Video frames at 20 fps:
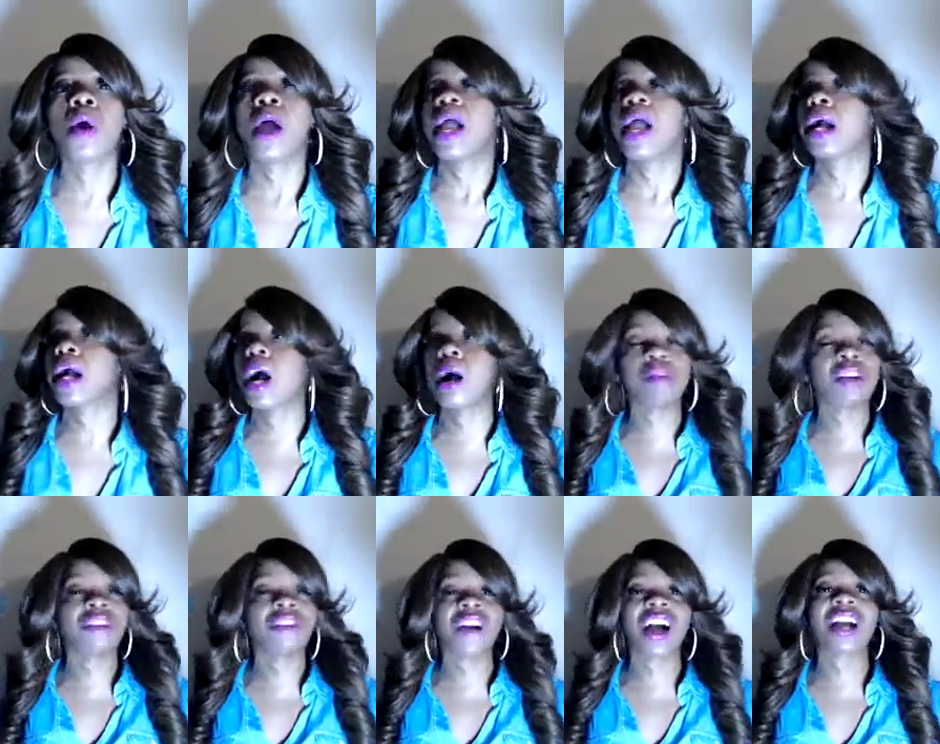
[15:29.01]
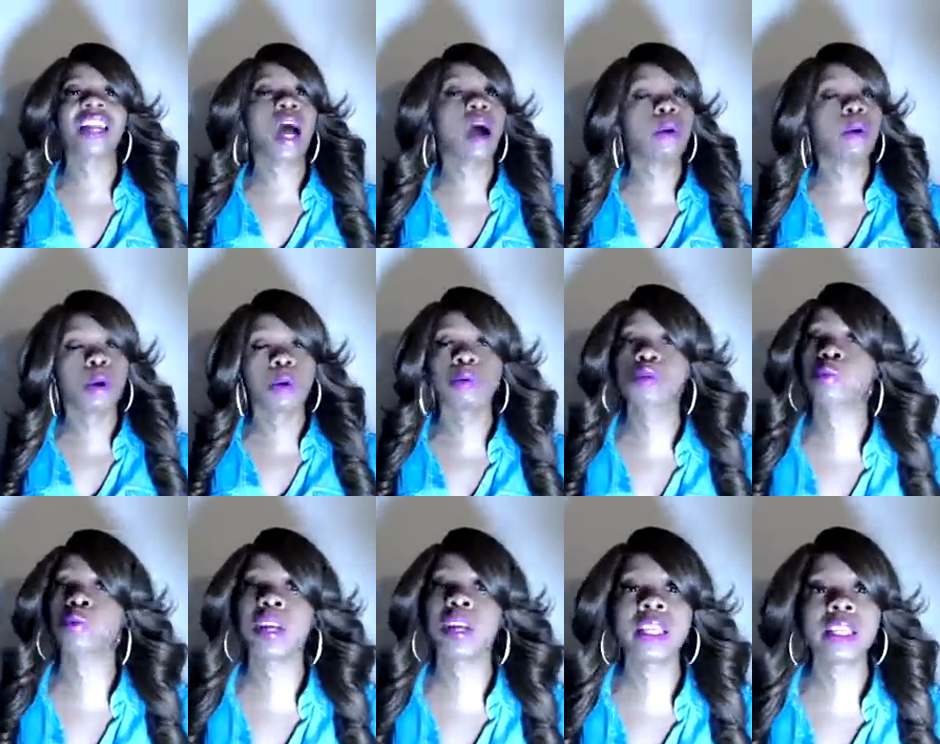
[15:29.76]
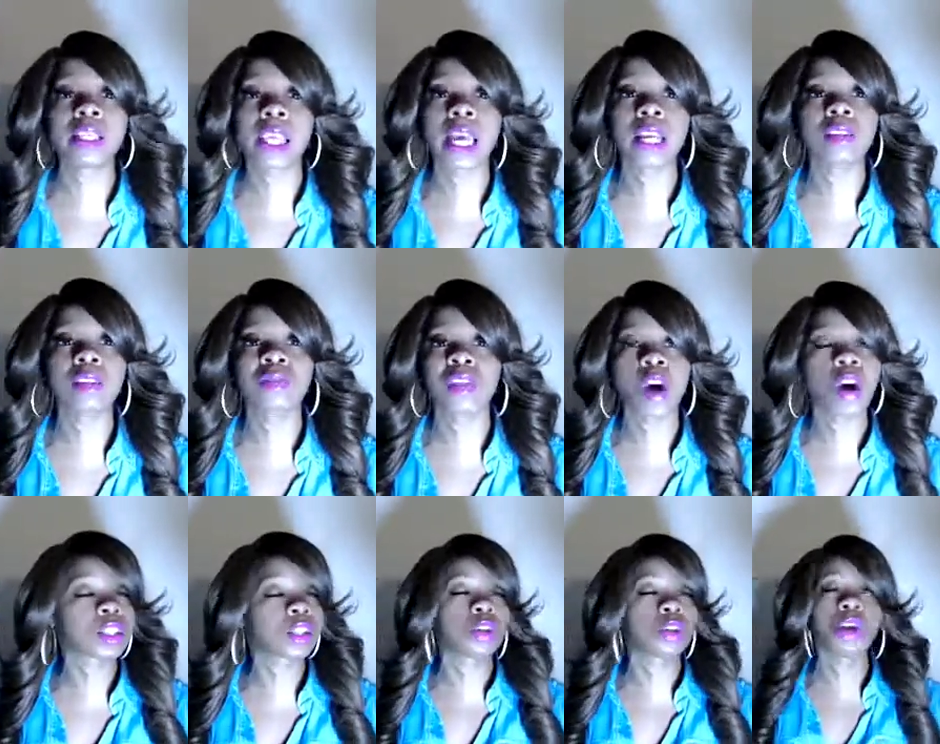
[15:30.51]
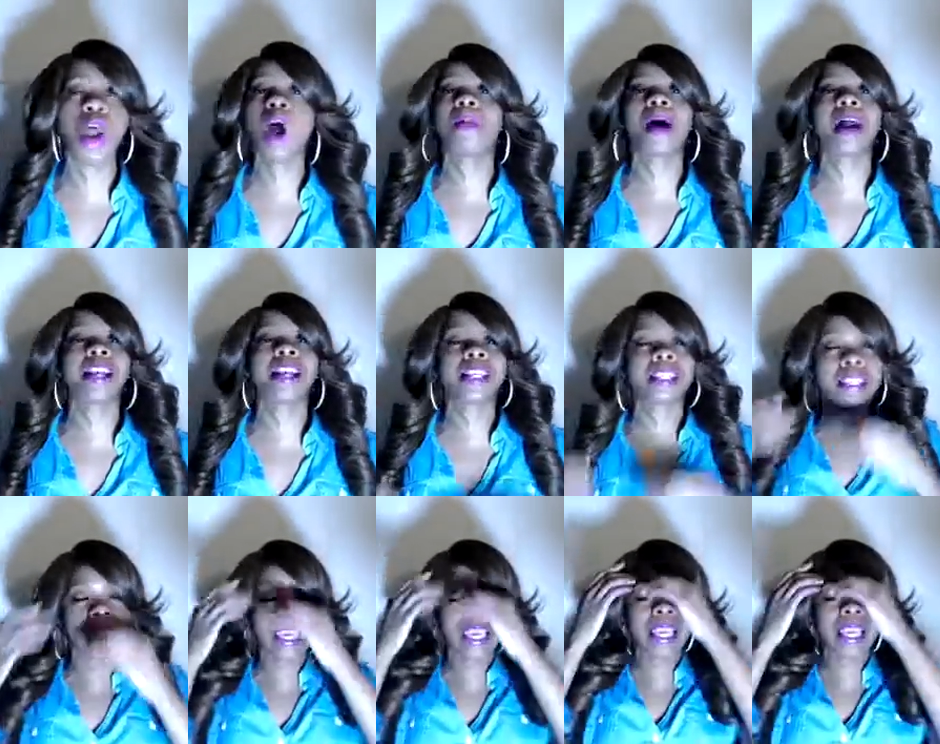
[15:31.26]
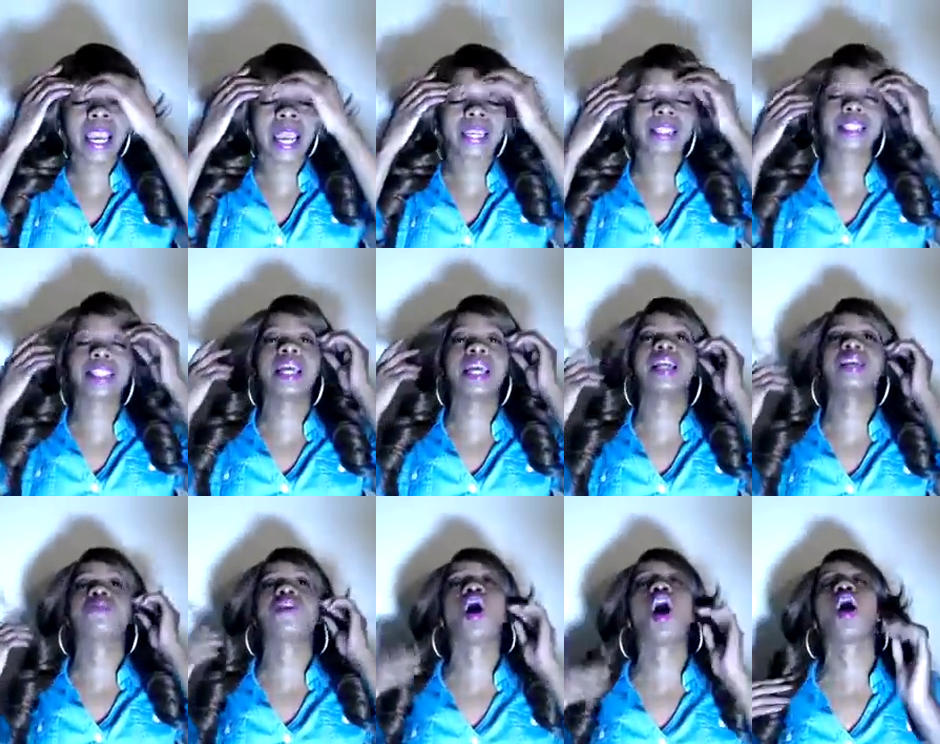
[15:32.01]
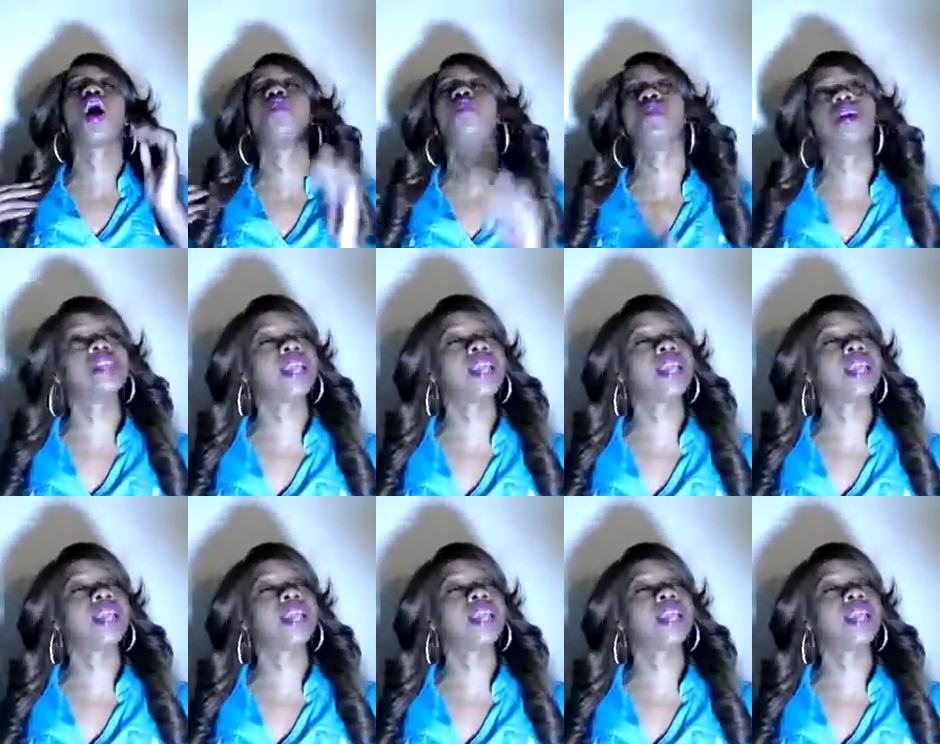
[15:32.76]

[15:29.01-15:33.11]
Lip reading: Come to find out, it was really Sandoval. So nobody is thinking that the Sandoval,